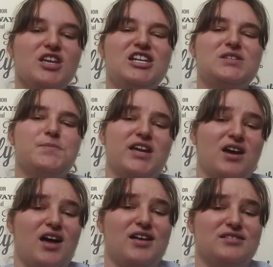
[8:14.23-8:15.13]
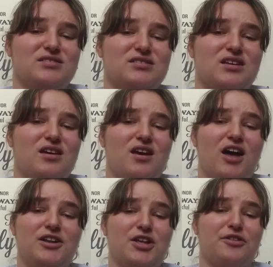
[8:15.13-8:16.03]
It's because
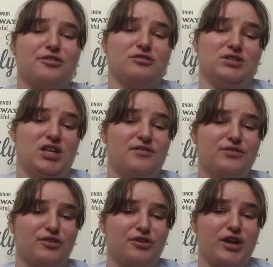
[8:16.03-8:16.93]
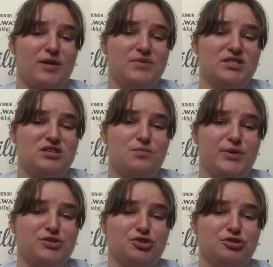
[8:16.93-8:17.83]
another lover came into the
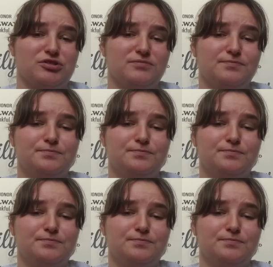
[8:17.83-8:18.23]
picture.